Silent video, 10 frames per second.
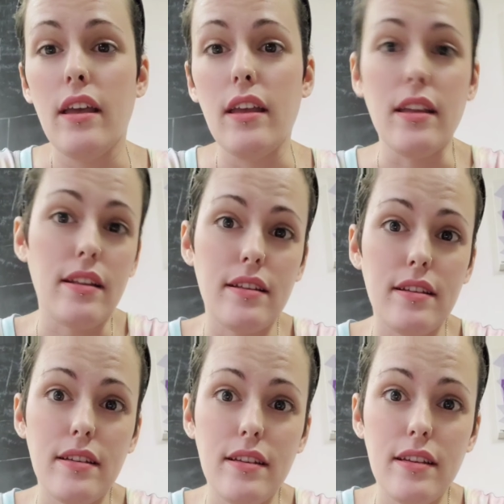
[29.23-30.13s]

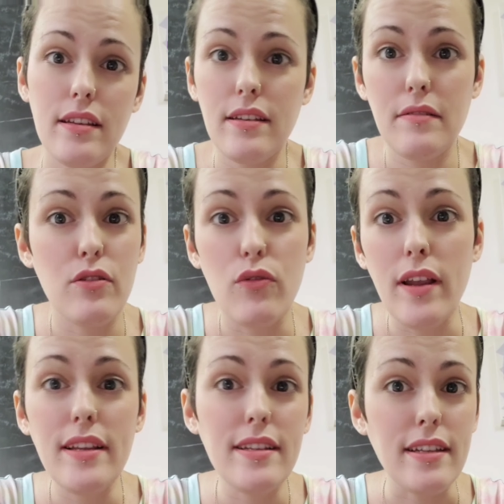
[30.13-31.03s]
it's
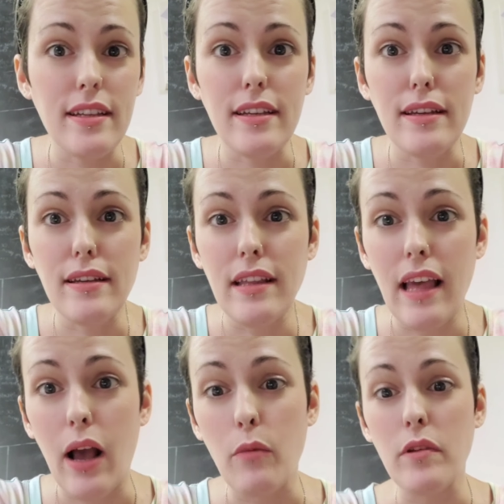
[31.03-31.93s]
crazy
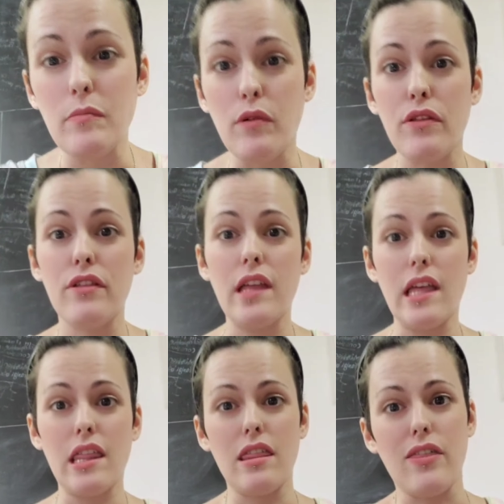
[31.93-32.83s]
how people
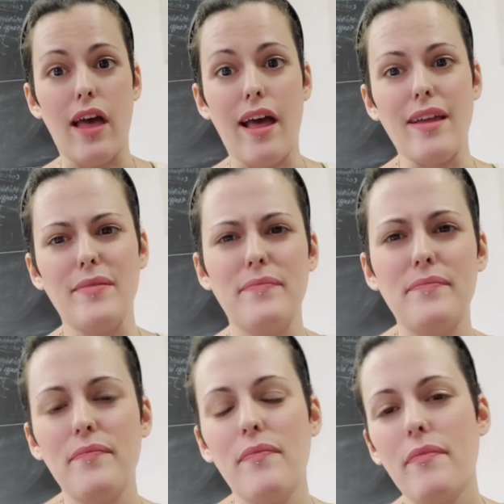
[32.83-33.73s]
think that
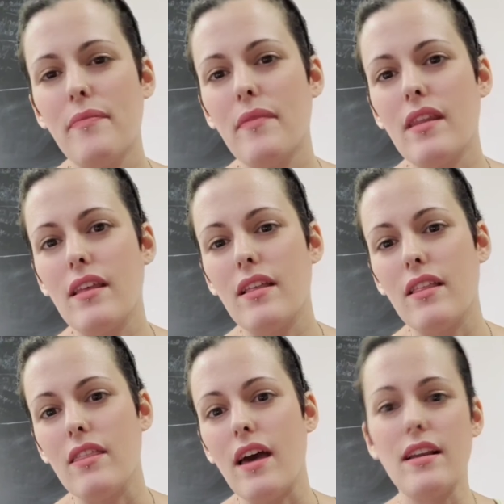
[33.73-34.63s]

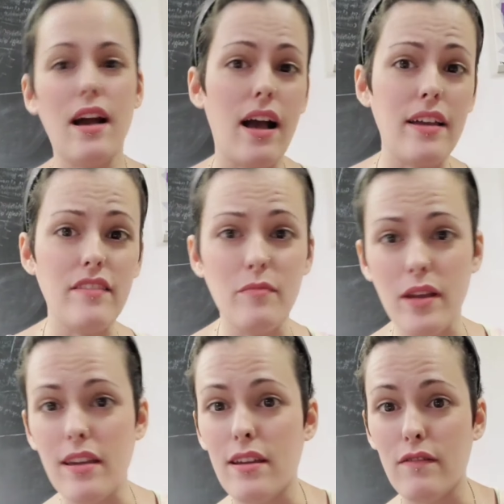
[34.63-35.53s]
that kind of
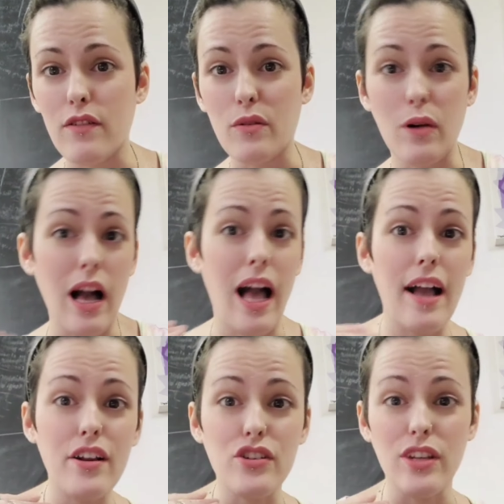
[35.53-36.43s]
behavior will
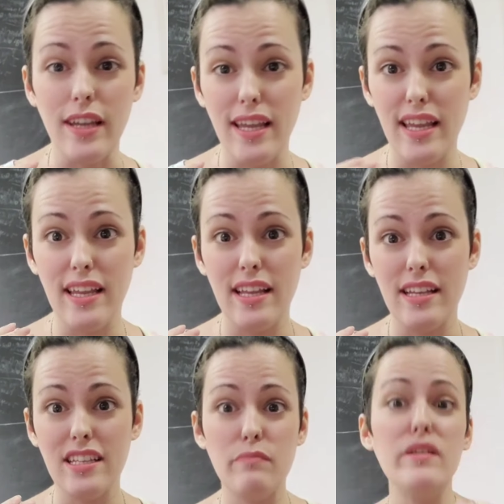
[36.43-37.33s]
actually
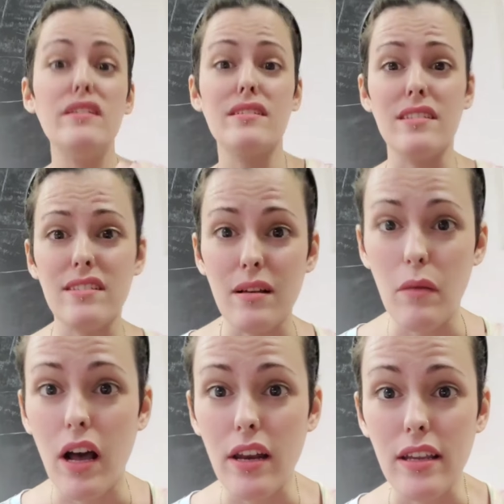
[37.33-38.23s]
speak to
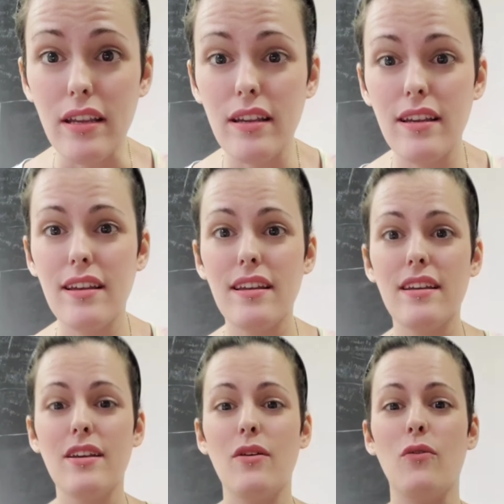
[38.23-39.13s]
somebody
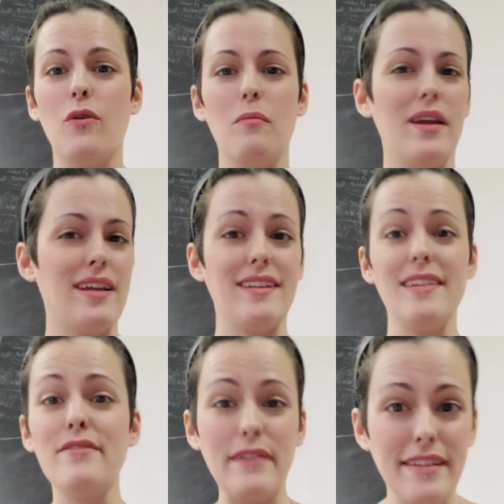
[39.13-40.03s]
or make a
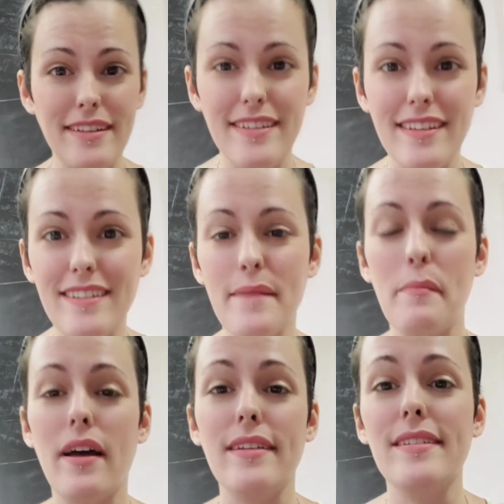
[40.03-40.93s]
difference in
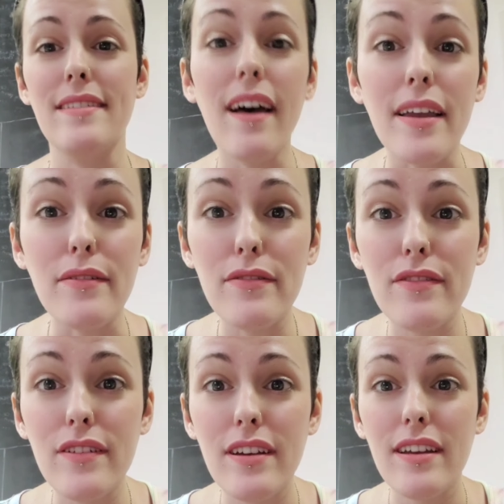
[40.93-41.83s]
somebody's life